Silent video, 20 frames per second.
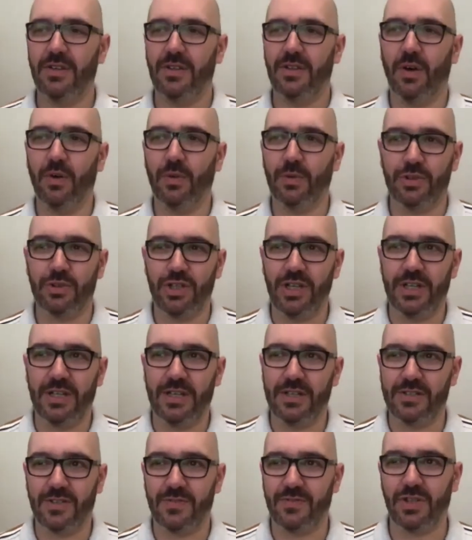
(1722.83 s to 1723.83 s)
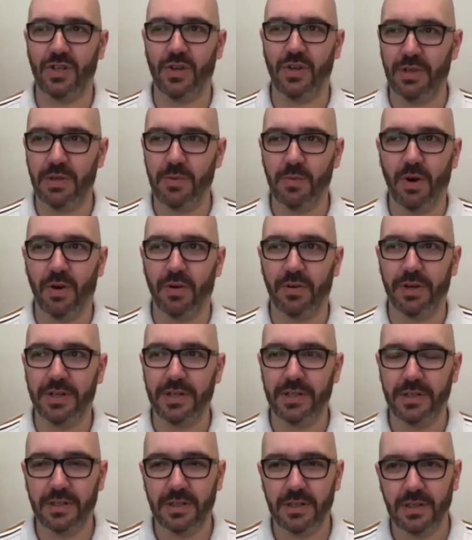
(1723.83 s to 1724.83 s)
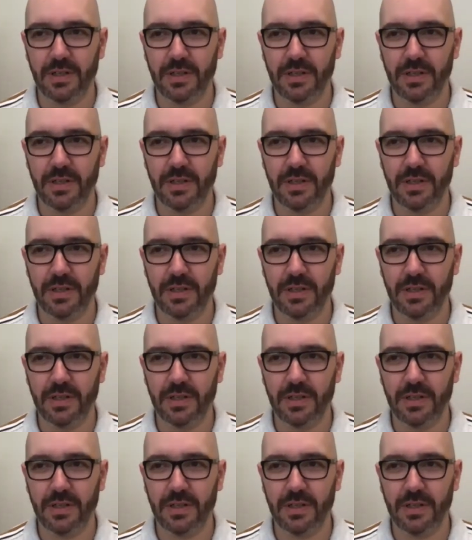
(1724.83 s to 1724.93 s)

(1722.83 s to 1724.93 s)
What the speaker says: the whole genius of Tony Warren.